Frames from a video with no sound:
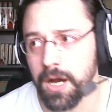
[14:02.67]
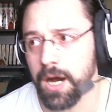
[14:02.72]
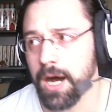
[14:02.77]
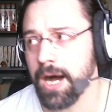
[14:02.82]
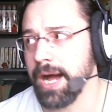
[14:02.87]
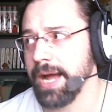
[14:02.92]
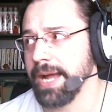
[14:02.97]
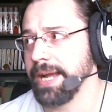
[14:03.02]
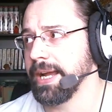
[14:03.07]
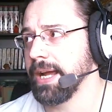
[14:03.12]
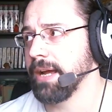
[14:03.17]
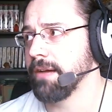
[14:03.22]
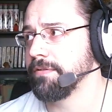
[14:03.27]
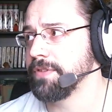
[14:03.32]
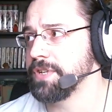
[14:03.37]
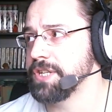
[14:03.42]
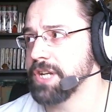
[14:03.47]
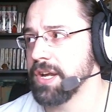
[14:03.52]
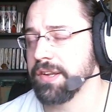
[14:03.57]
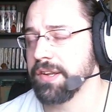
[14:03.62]
I
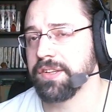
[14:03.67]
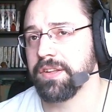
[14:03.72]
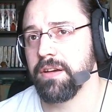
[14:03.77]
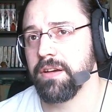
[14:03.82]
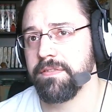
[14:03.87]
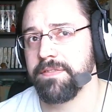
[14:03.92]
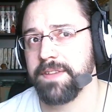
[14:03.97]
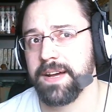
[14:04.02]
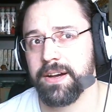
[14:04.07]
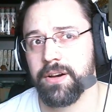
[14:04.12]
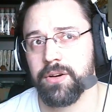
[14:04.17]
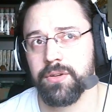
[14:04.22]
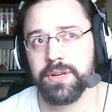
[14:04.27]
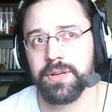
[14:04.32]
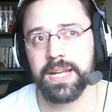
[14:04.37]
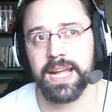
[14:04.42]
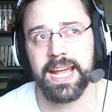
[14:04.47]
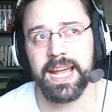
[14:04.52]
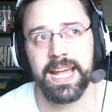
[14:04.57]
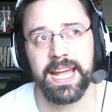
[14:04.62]
have just
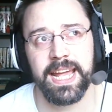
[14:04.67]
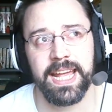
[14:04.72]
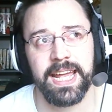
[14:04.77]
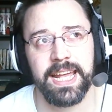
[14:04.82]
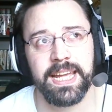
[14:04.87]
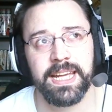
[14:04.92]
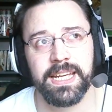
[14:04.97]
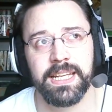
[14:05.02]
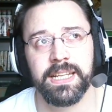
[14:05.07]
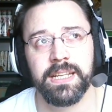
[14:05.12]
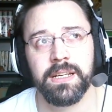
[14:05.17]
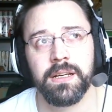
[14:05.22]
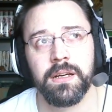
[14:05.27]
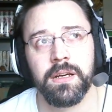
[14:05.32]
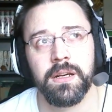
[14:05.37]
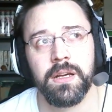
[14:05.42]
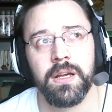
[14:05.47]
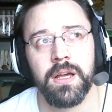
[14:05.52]
found a